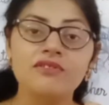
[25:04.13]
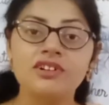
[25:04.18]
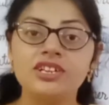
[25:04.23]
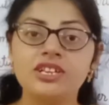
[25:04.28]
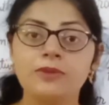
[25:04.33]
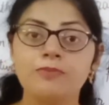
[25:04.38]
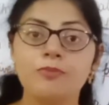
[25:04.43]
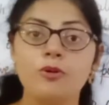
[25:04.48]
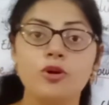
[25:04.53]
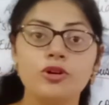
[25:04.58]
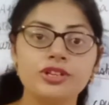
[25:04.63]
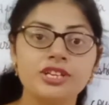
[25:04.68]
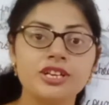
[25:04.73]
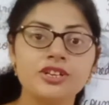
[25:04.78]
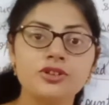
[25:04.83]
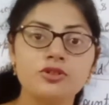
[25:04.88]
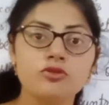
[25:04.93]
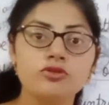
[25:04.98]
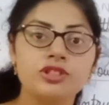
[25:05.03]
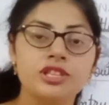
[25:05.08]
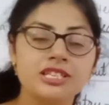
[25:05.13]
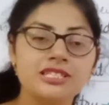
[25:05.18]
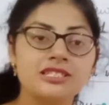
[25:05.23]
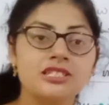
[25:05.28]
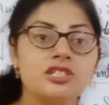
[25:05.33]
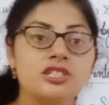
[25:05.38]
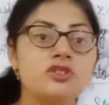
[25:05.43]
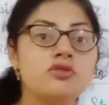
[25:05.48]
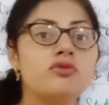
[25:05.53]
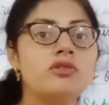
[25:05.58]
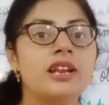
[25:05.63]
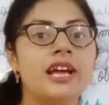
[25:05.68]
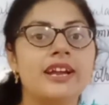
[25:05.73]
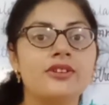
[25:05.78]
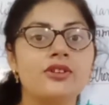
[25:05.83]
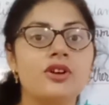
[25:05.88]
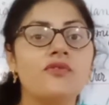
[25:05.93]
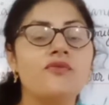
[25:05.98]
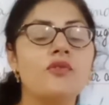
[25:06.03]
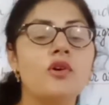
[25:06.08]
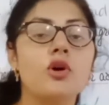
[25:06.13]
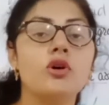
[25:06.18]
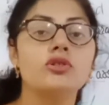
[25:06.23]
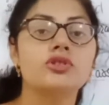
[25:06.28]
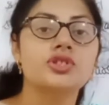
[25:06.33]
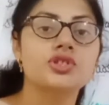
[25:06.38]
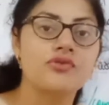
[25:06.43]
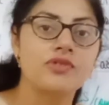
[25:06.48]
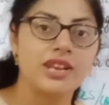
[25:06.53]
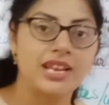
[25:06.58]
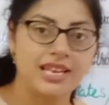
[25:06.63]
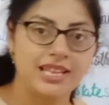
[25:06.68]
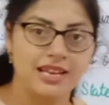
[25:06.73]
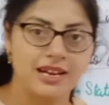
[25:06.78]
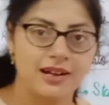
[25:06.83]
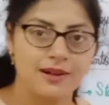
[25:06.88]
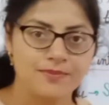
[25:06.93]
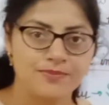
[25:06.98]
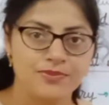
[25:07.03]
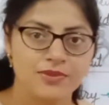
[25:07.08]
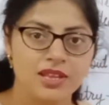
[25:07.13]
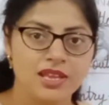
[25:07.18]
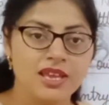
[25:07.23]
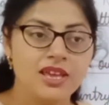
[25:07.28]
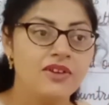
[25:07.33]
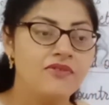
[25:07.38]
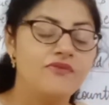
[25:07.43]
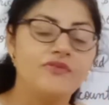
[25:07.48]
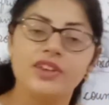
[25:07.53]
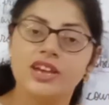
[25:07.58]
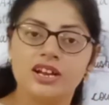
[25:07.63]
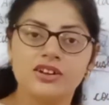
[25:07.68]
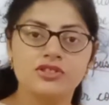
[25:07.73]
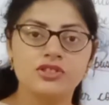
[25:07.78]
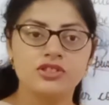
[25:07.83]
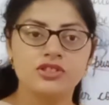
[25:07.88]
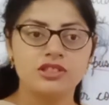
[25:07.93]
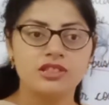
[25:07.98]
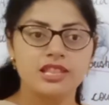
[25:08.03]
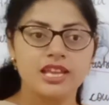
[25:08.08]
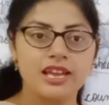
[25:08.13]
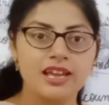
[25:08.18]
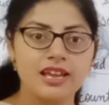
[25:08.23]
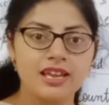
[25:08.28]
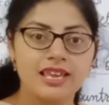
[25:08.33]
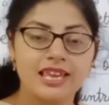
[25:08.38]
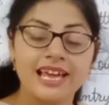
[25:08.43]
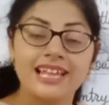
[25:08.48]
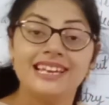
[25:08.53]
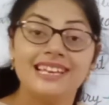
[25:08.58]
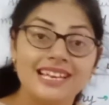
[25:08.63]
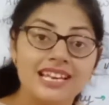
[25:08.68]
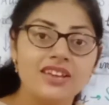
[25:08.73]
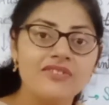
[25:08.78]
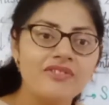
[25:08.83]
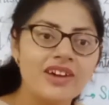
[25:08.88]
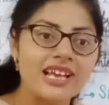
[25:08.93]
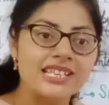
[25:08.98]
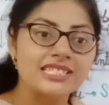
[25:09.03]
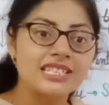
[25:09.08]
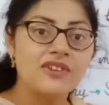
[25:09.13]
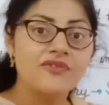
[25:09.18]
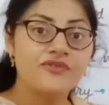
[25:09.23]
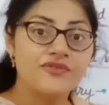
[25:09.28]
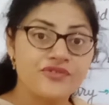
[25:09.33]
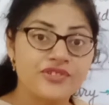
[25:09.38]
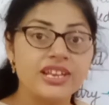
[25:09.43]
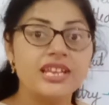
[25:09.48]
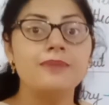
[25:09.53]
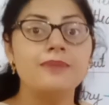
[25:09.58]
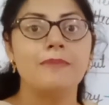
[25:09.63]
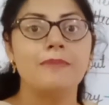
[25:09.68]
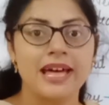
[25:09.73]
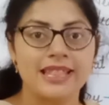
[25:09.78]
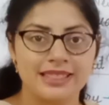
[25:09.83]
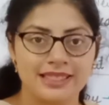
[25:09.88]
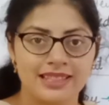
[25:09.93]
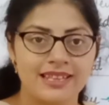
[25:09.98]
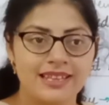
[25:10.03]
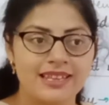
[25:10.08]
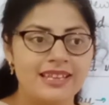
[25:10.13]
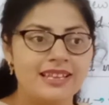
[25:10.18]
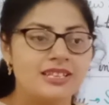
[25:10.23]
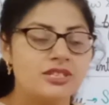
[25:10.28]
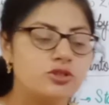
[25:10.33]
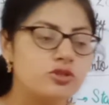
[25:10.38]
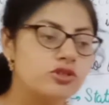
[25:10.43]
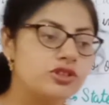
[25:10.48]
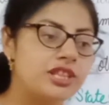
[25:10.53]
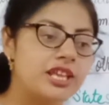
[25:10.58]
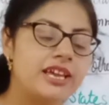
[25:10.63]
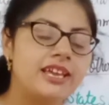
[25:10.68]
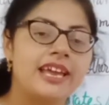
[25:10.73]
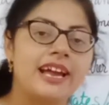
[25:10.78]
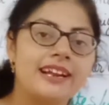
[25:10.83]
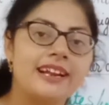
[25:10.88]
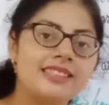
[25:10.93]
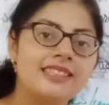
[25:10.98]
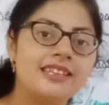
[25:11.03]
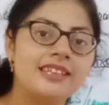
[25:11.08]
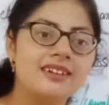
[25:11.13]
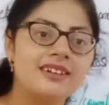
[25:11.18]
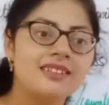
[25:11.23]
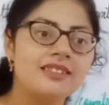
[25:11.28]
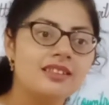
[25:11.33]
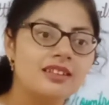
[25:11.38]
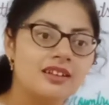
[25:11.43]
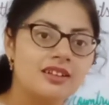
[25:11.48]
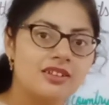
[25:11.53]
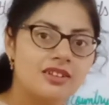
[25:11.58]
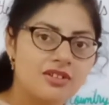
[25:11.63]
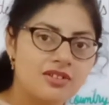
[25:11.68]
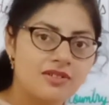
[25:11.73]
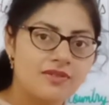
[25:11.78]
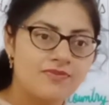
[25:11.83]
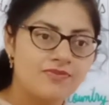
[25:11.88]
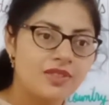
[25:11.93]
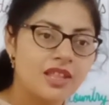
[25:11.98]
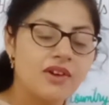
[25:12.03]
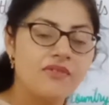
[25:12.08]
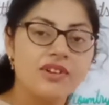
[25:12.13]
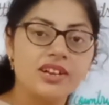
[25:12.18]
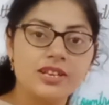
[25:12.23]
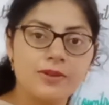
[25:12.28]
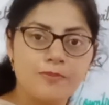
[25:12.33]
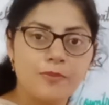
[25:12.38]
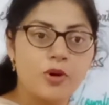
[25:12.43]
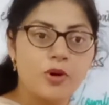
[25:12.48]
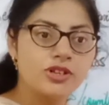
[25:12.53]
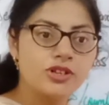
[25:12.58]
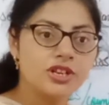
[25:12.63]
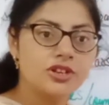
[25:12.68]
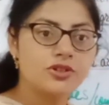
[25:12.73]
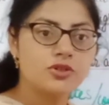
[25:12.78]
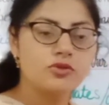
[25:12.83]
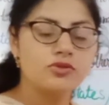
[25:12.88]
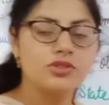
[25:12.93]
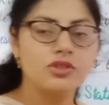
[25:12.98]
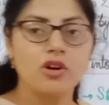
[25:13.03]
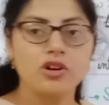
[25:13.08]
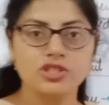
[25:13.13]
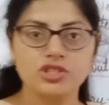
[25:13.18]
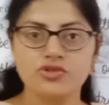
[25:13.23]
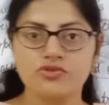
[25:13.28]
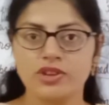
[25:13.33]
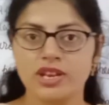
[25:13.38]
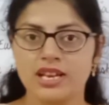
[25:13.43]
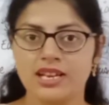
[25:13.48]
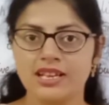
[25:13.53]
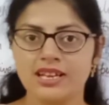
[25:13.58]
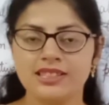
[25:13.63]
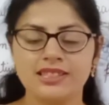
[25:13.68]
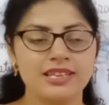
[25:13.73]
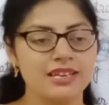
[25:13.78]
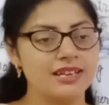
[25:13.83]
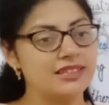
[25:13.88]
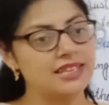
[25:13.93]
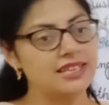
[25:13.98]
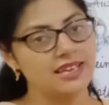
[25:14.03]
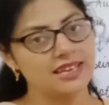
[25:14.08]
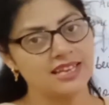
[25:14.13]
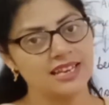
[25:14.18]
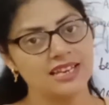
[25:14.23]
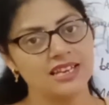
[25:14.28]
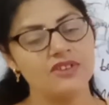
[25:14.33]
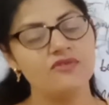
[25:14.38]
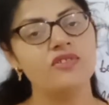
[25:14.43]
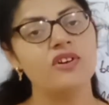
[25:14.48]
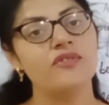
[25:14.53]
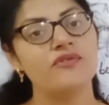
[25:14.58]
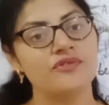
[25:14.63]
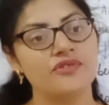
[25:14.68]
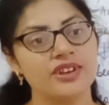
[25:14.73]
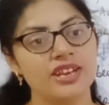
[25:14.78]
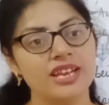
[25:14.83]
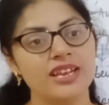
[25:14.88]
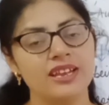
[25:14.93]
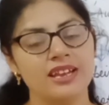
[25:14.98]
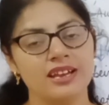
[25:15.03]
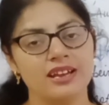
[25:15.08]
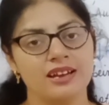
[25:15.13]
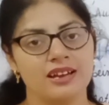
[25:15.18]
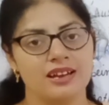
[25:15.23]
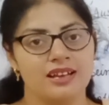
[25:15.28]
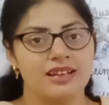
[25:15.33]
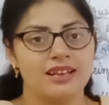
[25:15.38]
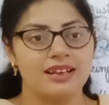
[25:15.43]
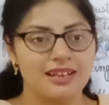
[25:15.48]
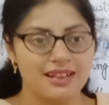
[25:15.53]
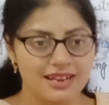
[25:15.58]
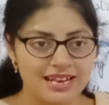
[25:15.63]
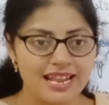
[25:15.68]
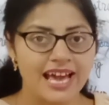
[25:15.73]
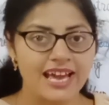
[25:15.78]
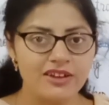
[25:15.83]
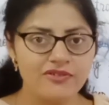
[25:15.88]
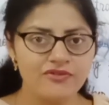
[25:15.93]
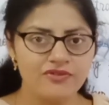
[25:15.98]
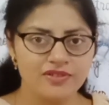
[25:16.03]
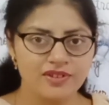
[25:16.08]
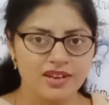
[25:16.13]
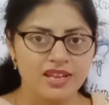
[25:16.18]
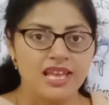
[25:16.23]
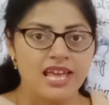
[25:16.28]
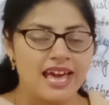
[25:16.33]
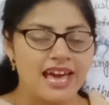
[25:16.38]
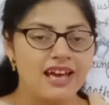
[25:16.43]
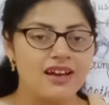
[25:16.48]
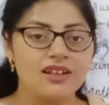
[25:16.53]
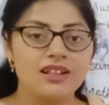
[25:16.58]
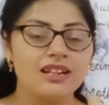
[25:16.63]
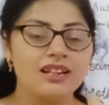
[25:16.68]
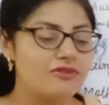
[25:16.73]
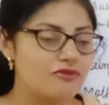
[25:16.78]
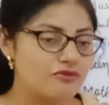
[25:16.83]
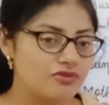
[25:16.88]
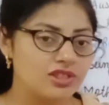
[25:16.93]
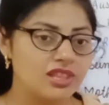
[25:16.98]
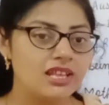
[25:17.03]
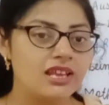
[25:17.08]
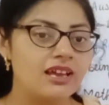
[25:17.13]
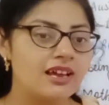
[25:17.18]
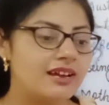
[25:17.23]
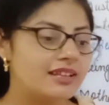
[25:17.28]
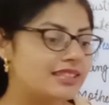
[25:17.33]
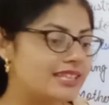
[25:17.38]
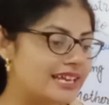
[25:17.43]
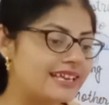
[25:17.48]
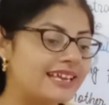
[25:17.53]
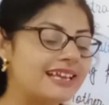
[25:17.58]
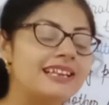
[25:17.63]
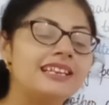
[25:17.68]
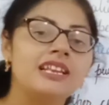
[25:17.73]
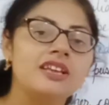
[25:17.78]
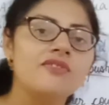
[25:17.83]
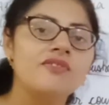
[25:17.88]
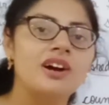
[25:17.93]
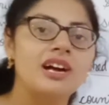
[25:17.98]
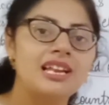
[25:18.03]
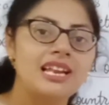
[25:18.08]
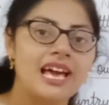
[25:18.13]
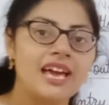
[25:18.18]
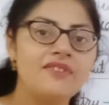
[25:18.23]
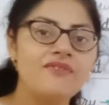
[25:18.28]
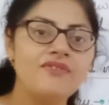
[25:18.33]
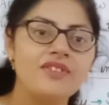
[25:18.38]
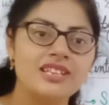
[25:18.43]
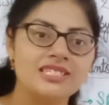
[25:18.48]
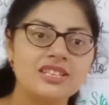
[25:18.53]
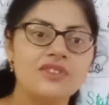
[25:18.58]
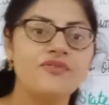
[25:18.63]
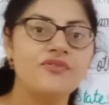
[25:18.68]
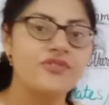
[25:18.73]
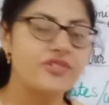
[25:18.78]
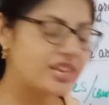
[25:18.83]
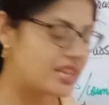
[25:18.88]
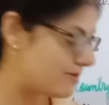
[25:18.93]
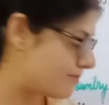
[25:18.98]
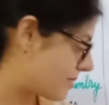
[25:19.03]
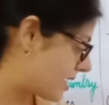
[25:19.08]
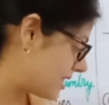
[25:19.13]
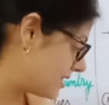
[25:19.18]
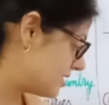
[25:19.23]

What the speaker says: deported to this new land of Australia, where they can live as a free man. So they get there, they were deported to Australia. There they can live a free life. There they can live a life as a free man.